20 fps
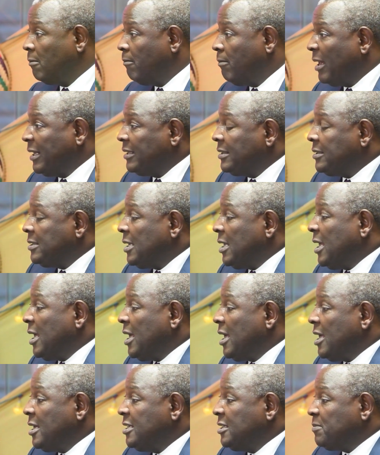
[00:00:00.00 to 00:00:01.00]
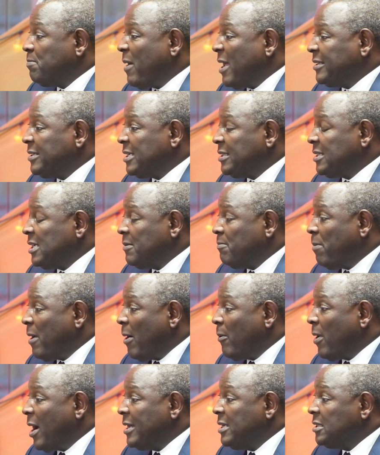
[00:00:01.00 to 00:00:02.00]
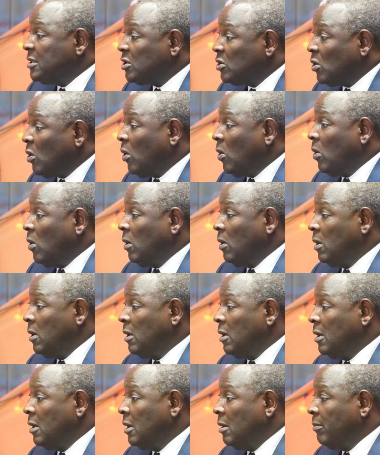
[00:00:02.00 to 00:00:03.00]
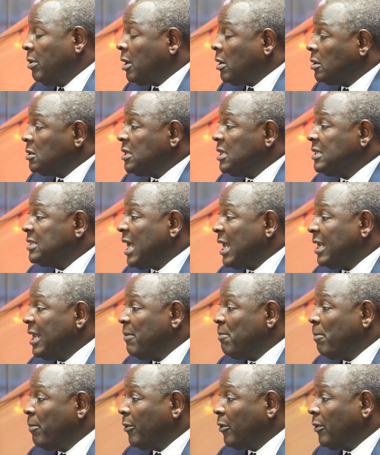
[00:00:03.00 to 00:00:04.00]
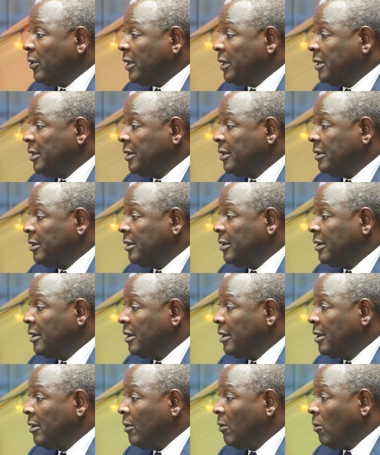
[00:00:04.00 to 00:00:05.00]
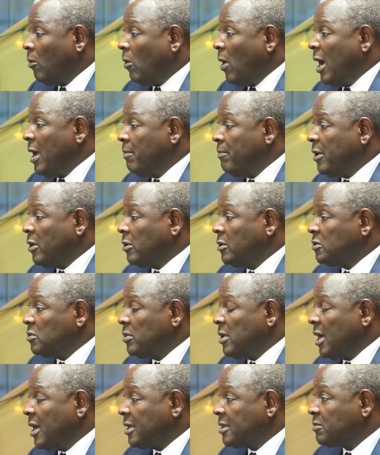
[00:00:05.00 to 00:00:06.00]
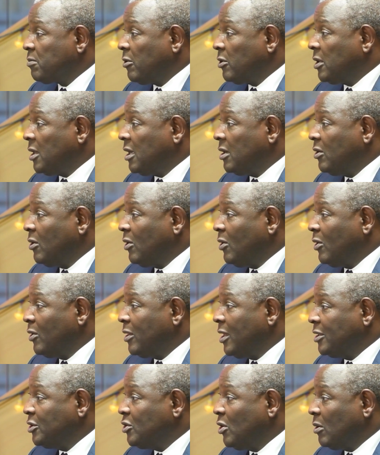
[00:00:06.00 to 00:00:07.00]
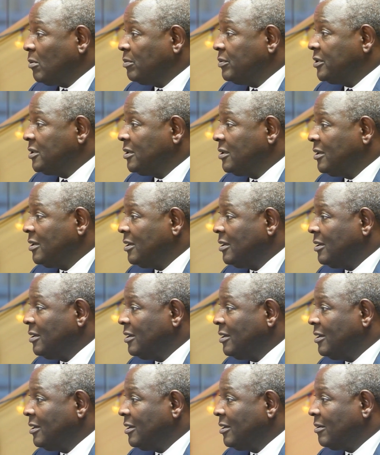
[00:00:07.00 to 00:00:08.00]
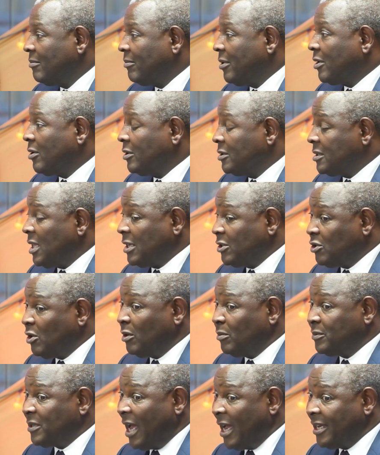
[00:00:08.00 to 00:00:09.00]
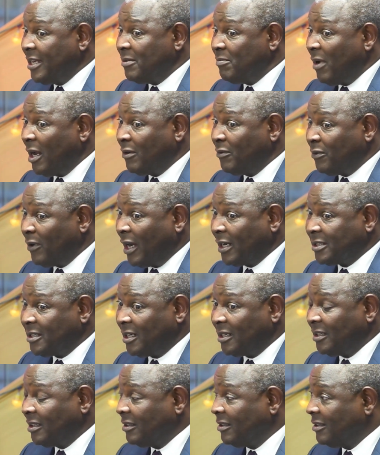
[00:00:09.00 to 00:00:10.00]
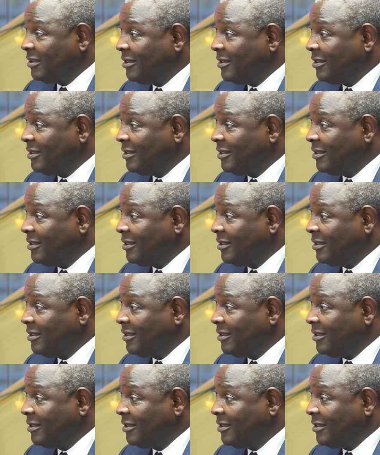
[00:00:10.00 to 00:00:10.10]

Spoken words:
But his purchasing power is low because he's unemployed. Why? Because we exported all the jobs. Because the jobs are in manufacturing.